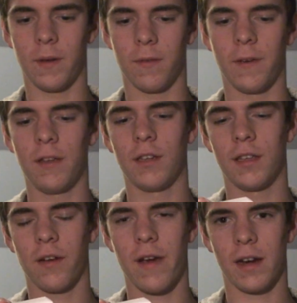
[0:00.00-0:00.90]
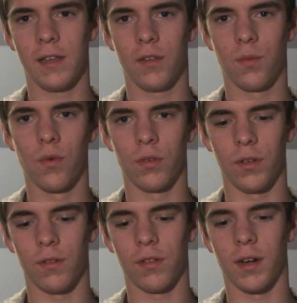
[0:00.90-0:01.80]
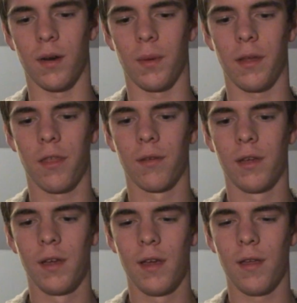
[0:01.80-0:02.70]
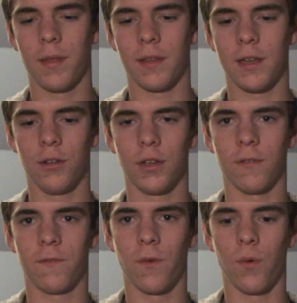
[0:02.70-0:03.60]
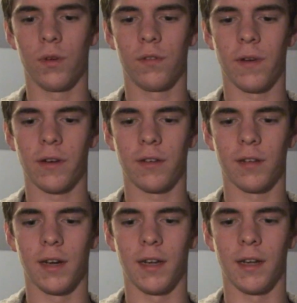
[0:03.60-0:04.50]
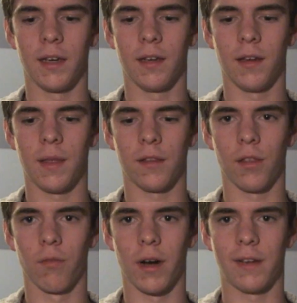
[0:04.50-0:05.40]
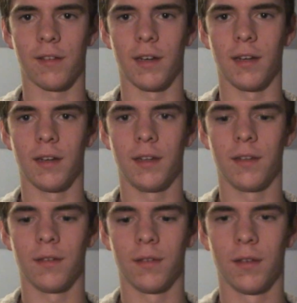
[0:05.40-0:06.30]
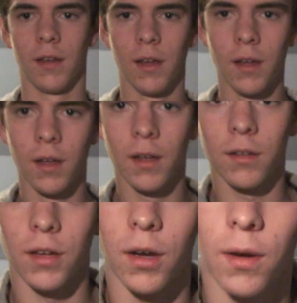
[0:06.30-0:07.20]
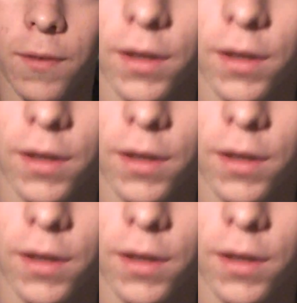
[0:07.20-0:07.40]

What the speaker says: face it directly towards you to start with, then tilt it forwards very slightly, and then to the right slightly. So if I